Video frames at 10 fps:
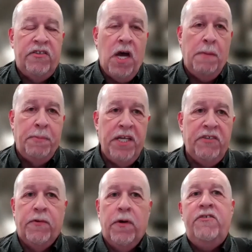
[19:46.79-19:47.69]
complex
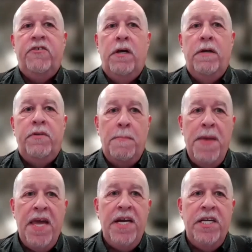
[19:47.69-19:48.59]
for us to
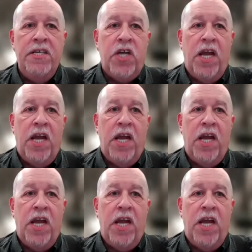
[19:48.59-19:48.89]
manage,